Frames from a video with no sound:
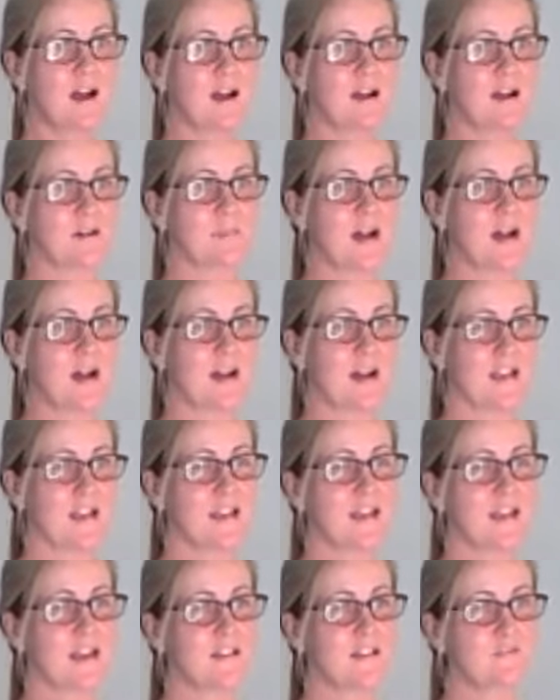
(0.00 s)
I
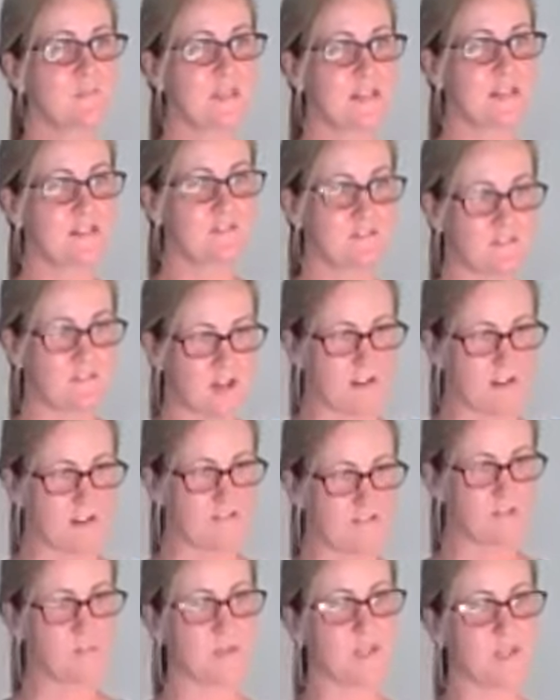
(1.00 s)
have been
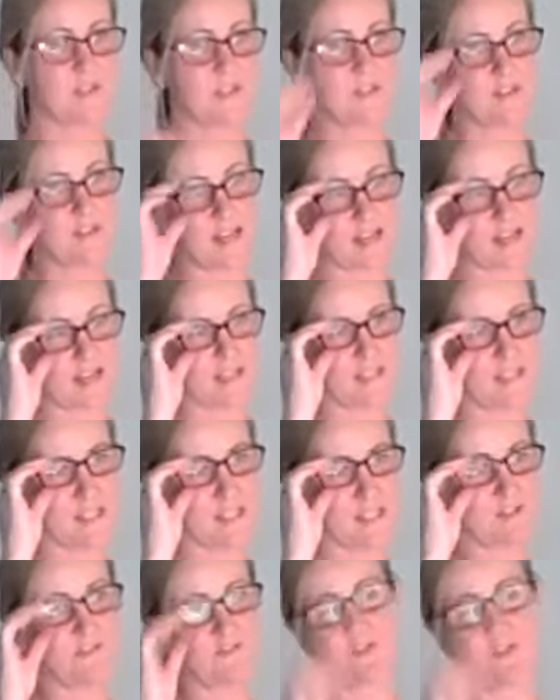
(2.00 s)
involved with
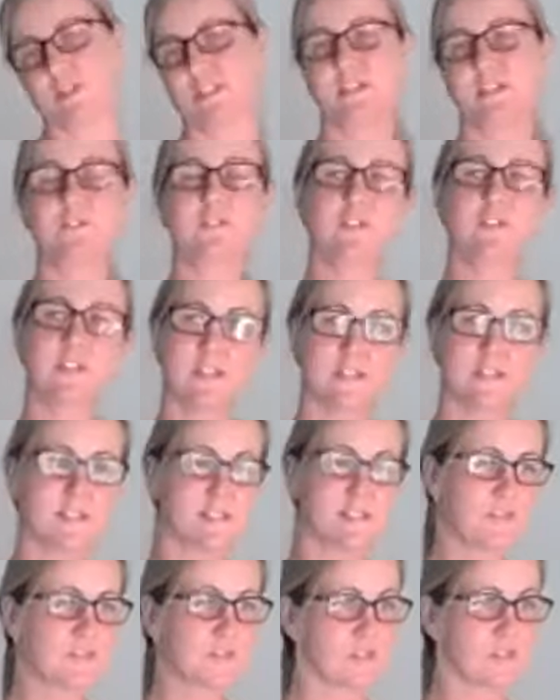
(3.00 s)
AIT for
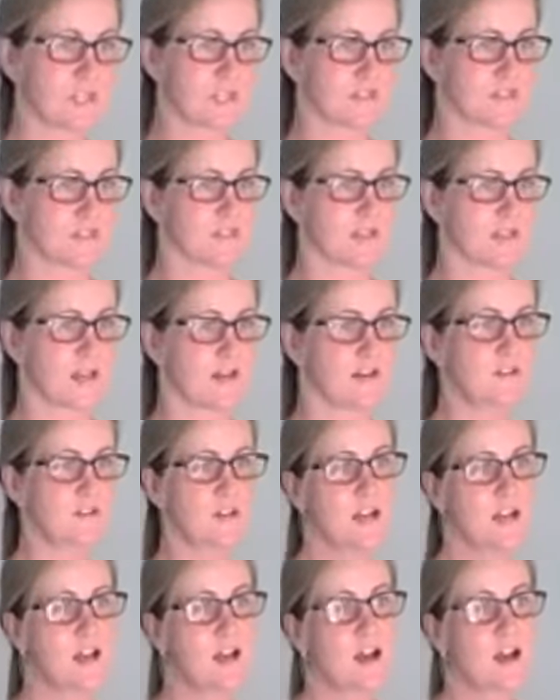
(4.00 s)
several years
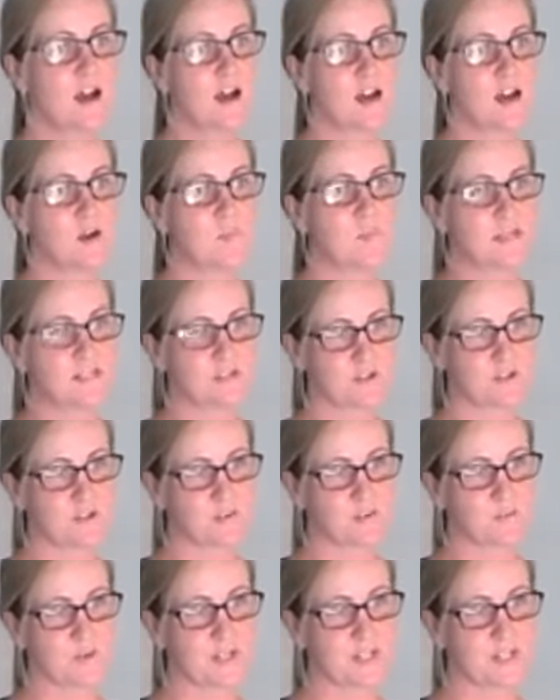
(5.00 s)
now. I
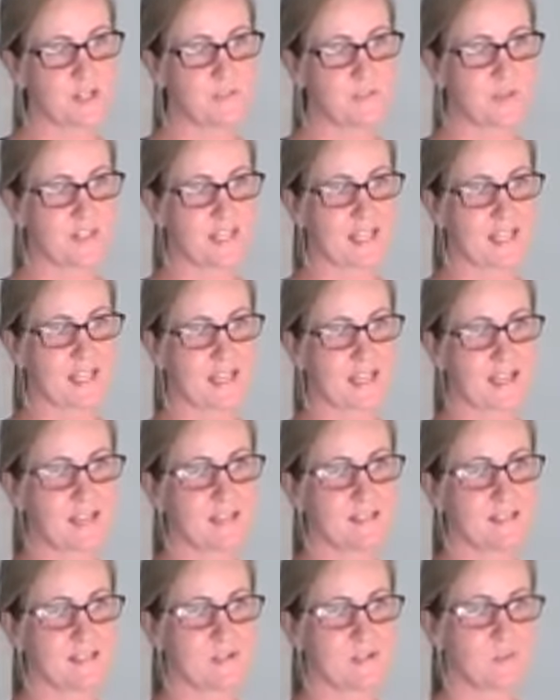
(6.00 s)
started working with
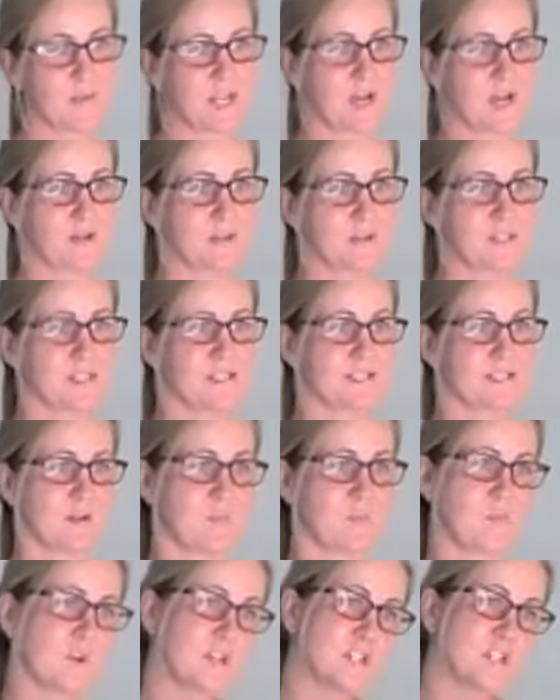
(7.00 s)
Kate. We hosted
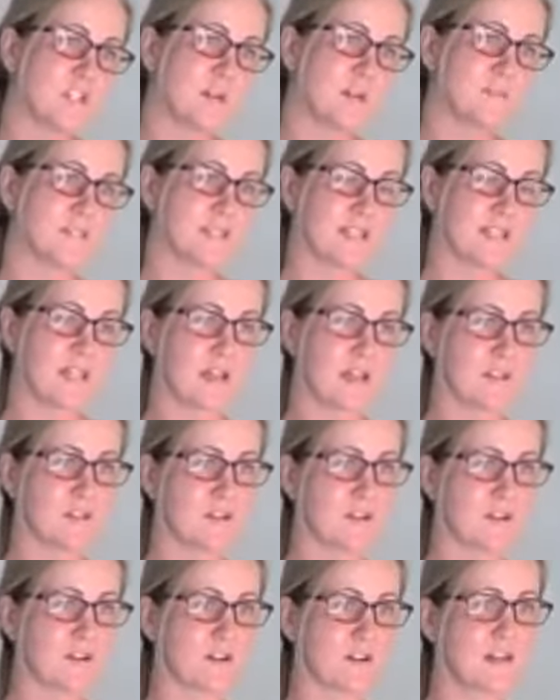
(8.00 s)
some workshops
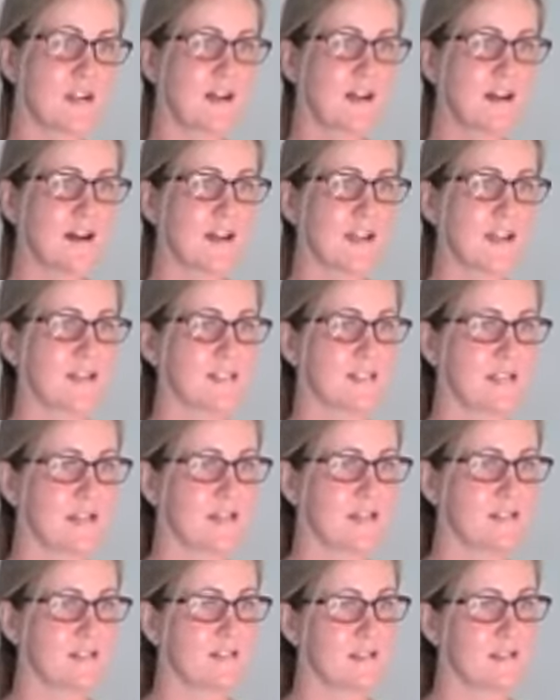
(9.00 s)
together. I
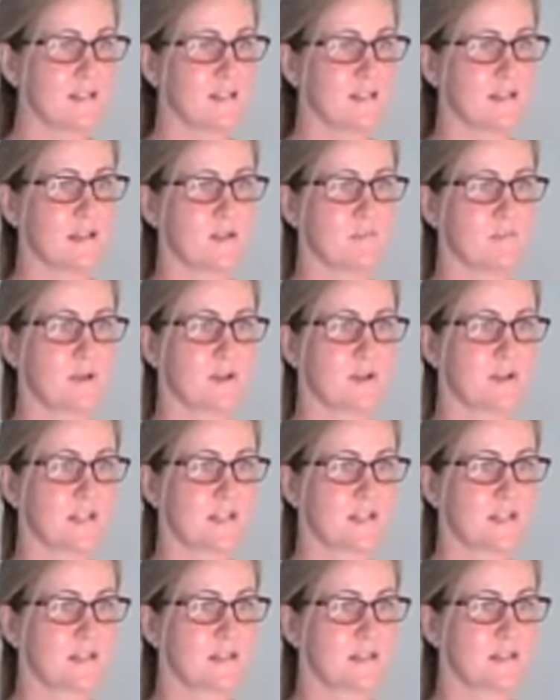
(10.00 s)
attended the
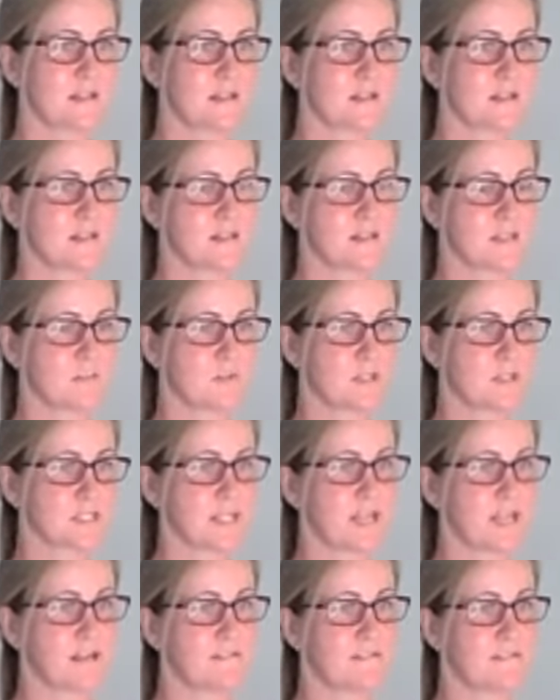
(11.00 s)
American Contemporary
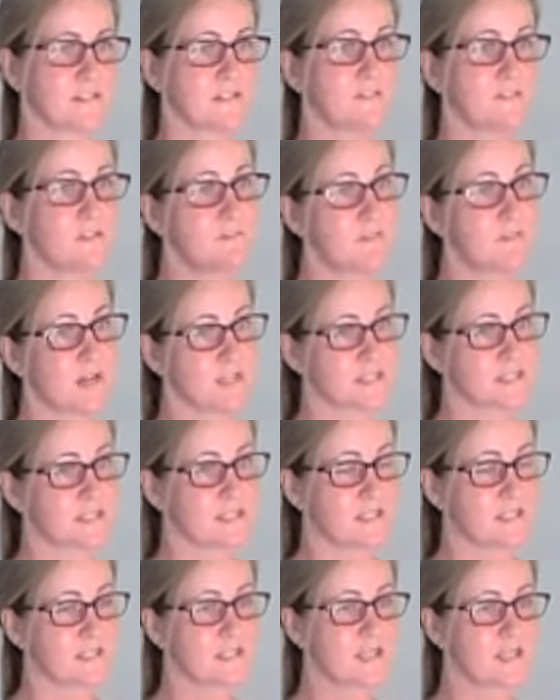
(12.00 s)
Skating Festival in
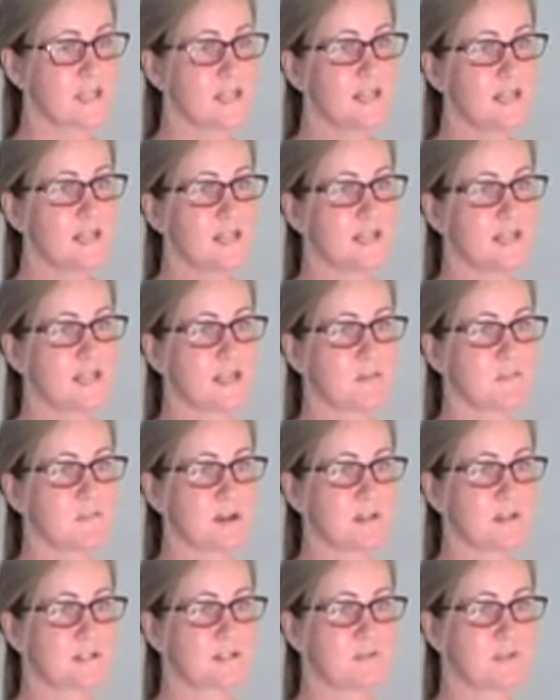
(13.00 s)
Boston, and I'm
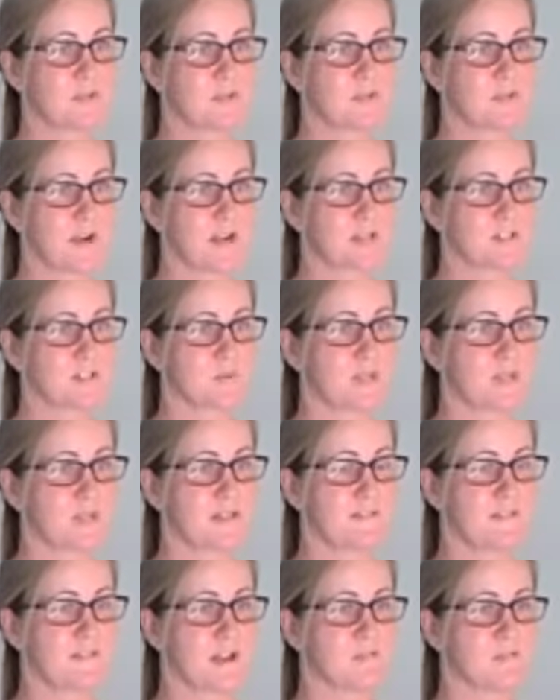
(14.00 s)
also a graduate
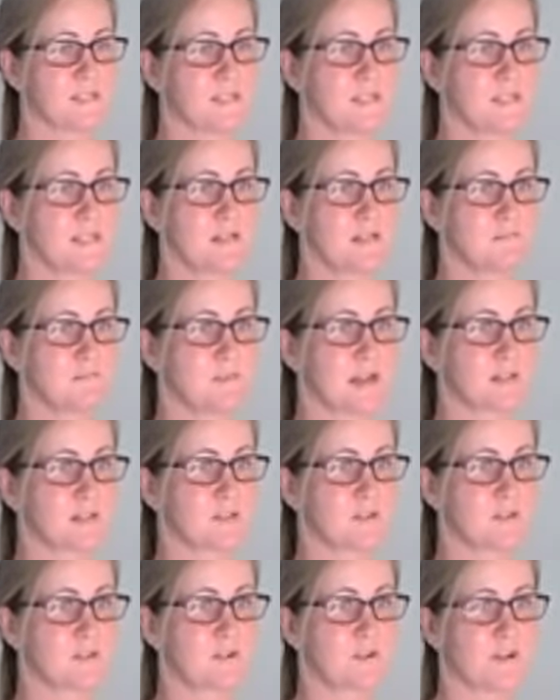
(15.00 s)
of MCT,
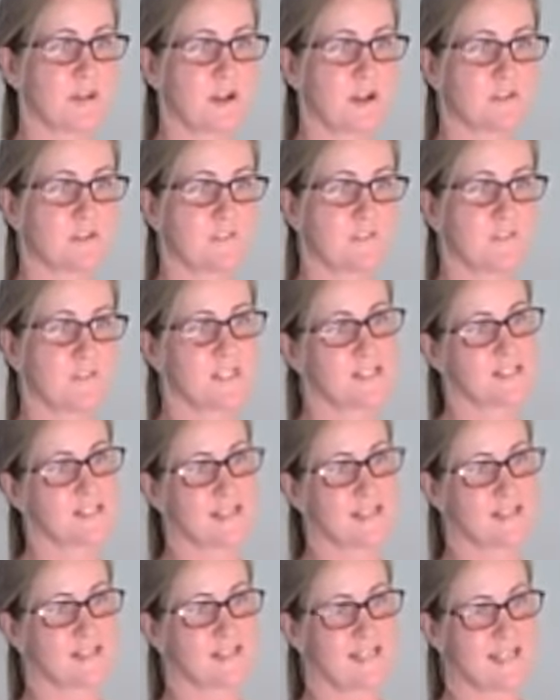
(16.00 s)
Master Choreography
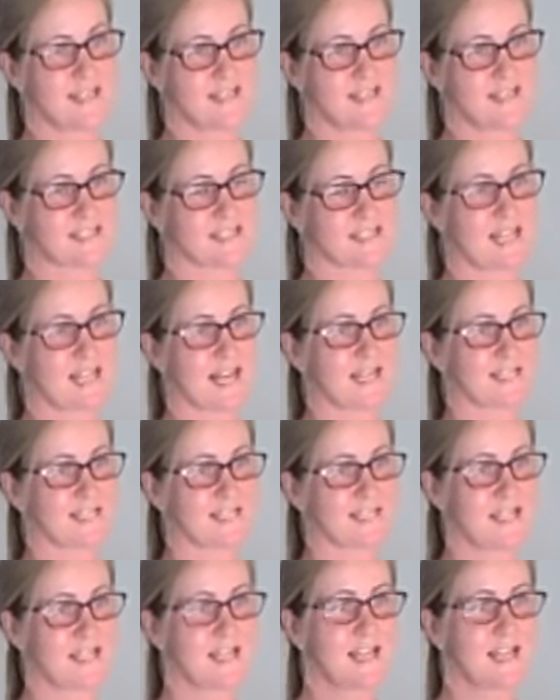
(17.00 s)
Techniques
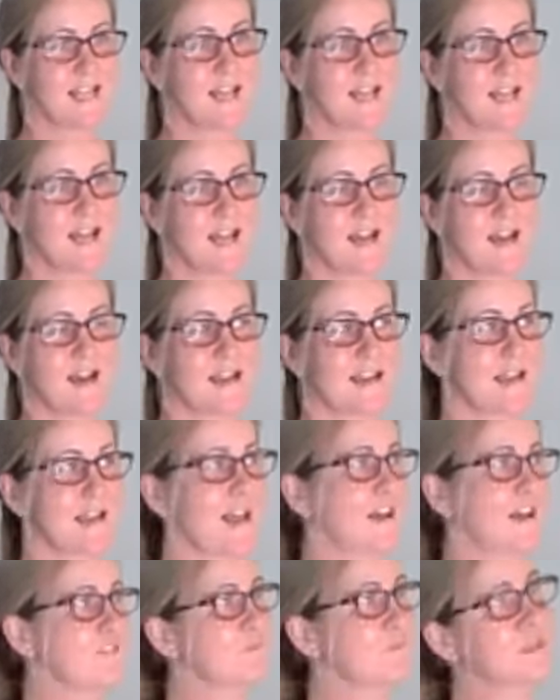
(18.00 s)
class. I
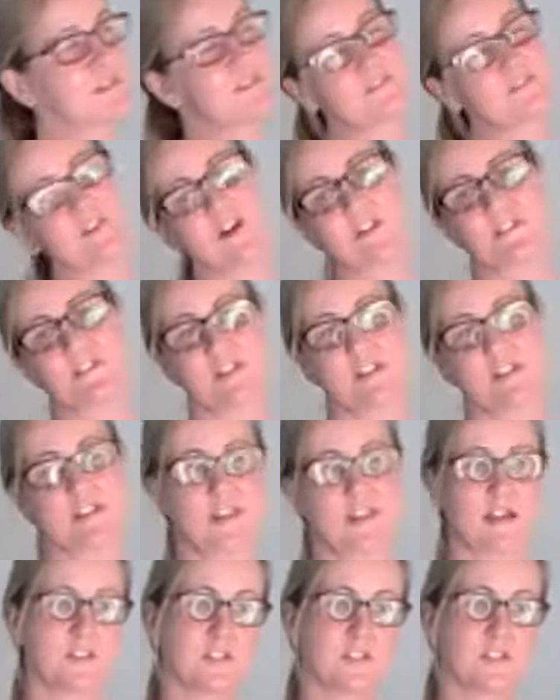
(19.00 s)
have been involved
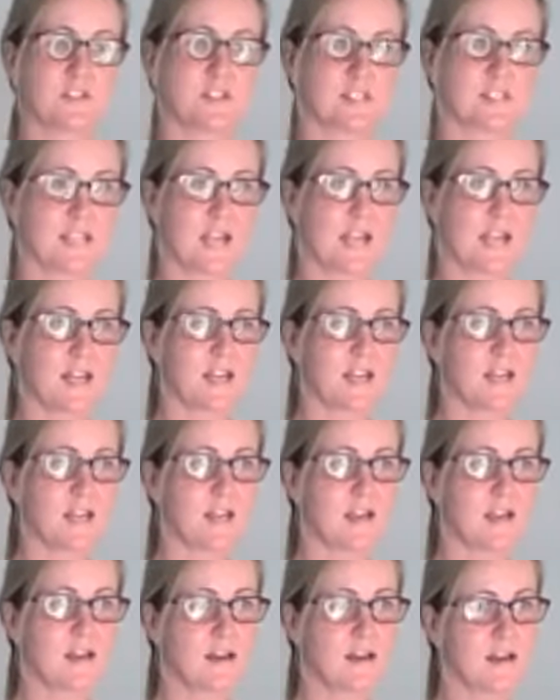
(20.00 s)
in theatrical
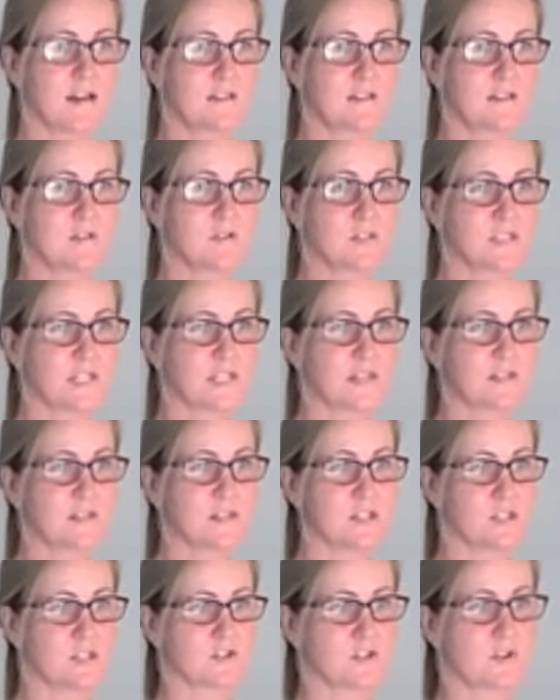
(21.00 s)
skating locally in
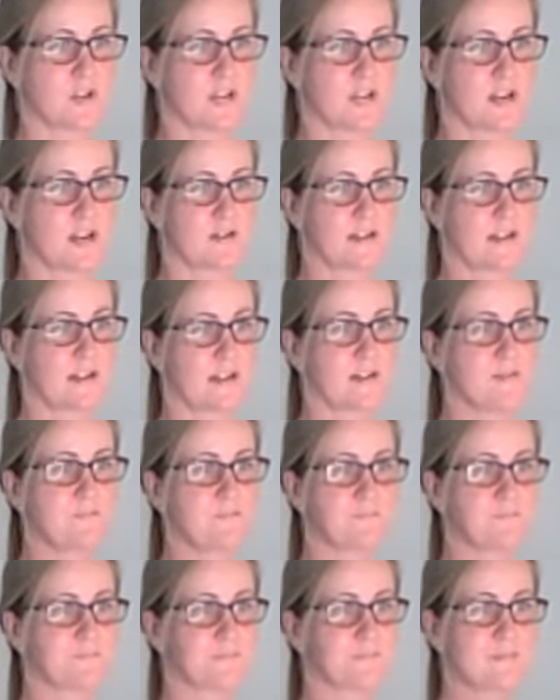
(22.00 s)
the Detroit
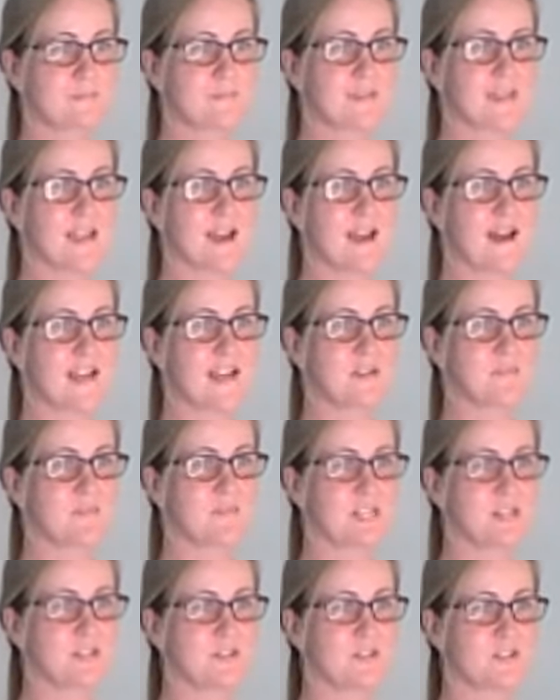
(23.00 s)
area. I
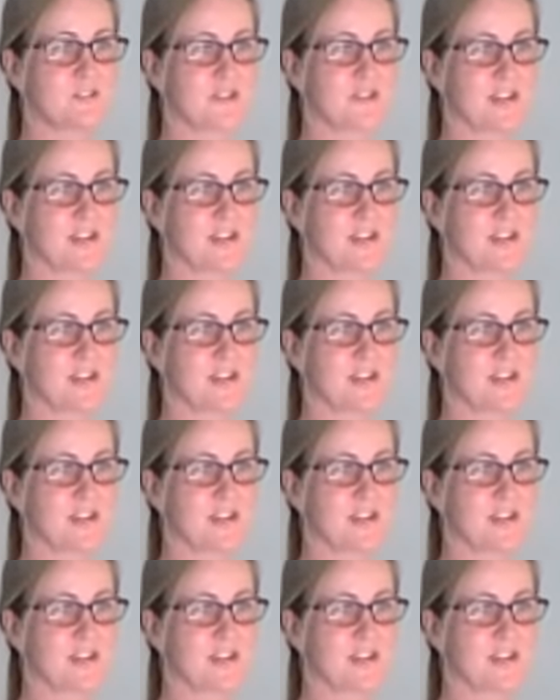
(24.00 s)
am the new